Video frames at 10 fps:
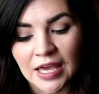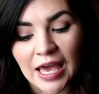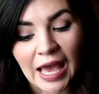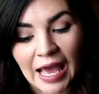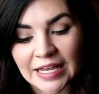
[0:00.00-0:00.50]

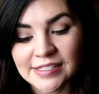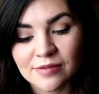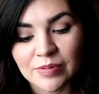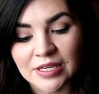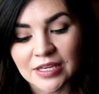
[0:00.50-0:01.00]
had to
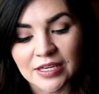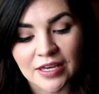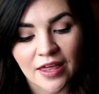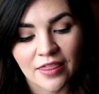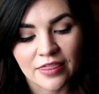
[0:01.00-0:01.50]

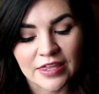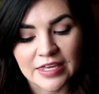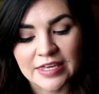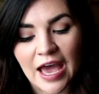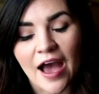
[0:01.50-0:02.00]
be the
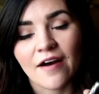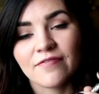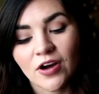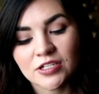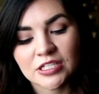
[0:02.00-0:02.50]
Kat
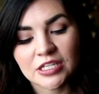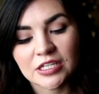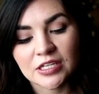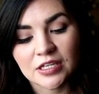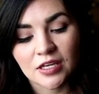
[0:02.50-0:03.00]
Von
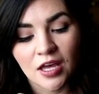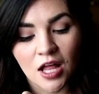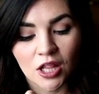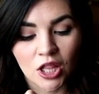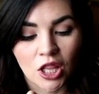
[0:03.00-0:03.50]
D
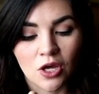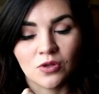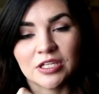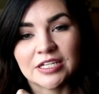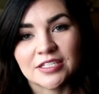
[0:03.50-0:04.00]

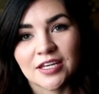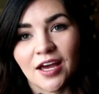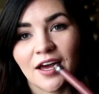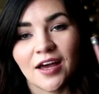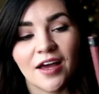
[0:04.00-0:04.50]

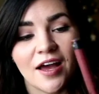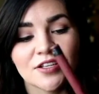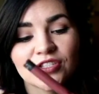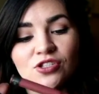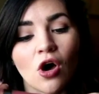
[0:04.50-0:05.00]
Lolita.
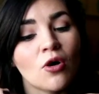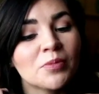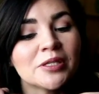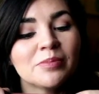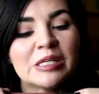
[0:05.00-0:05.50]
So
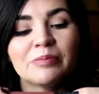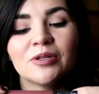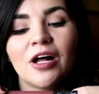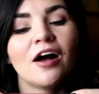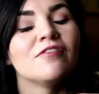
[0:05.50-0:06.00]
many
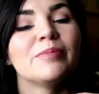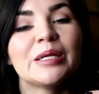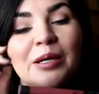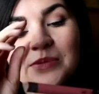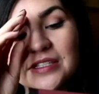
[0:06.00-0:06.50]
people have
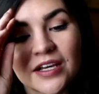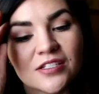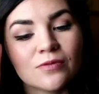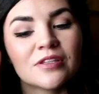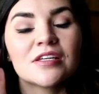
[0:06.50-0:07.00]
been
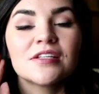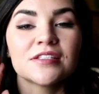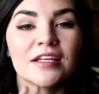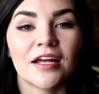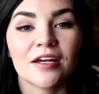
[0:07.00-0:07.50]
obsessed with this,
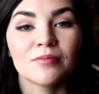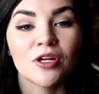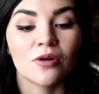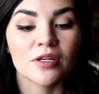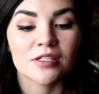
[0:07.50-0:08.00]
and I am
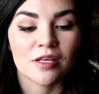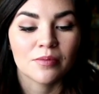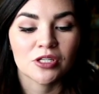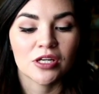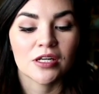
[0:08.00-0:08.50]
no
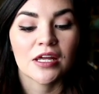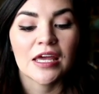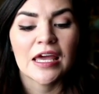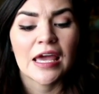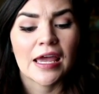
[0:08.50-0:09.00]
exception.
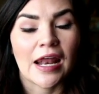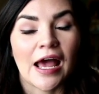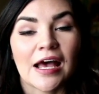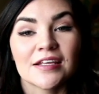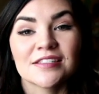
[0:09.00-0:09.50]
It
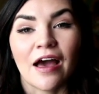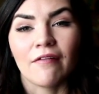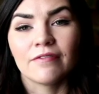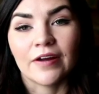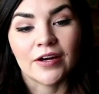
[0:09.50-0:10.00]
has that
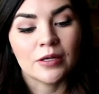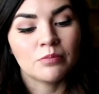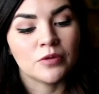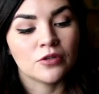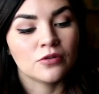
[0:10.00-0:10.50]
very
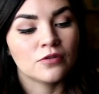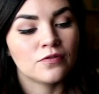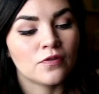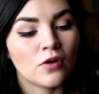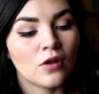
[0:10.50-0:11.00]

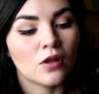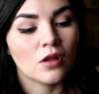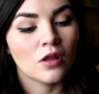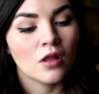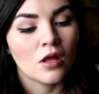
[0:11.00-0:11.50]

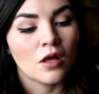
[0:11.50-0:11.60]
beautiful